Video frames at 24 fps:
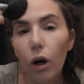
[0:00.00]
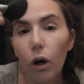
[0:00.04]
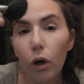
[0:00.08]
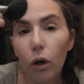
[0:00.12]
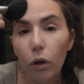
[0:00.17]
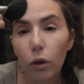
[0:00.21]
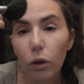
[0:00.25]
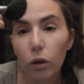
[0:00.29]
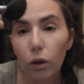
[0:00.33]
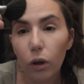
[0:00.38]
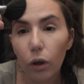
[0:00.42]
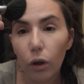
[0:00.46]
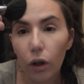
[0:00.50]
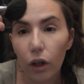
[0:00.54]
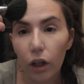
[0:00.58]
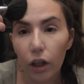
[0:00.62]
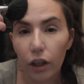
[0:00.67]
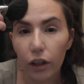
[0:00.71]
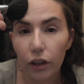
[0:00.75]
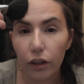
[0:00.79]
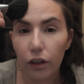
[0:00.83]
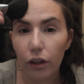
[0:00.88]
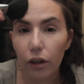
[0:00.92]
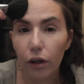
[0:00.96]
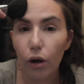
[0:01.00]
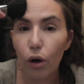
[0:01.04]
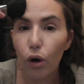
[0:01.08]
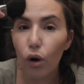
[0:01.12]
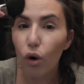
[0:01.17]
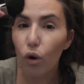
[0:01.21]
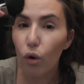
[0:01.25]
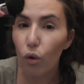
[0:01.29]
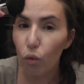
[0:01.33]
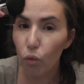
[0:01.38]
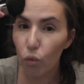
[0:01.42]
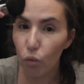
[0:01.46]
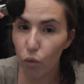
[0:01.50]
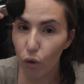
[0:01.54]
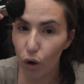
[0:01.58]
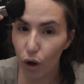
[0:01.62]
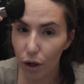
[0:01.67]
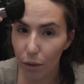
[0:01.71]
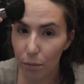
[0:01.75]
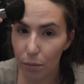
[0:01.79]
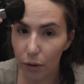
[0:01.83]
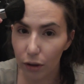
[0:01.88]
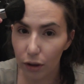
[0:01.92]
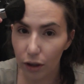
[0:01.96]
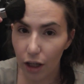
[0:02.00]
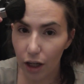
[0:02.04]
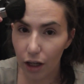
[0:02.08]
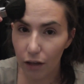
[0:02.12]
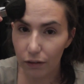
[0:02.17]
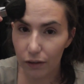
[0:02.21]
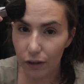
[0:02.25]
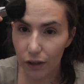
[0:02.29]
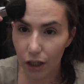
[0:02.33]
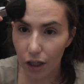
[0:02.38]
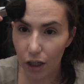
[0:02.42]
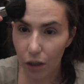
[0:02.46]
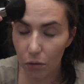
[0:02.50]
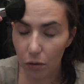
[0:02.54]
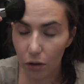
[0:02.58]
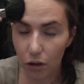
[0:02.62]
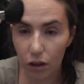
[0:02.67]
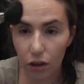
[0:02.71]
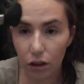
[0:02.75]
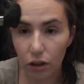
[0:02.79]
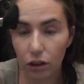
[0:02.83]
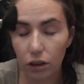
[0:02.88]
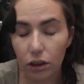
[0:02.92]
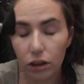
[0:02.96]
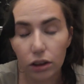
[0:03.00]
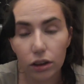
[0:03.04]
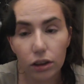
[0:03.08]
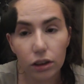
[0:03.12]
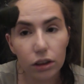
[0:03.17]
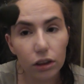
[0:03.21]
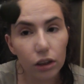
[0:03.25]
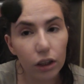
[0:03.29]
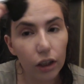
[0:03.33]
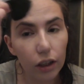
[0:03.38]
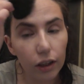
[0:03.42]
oh lord, what a palaver that was.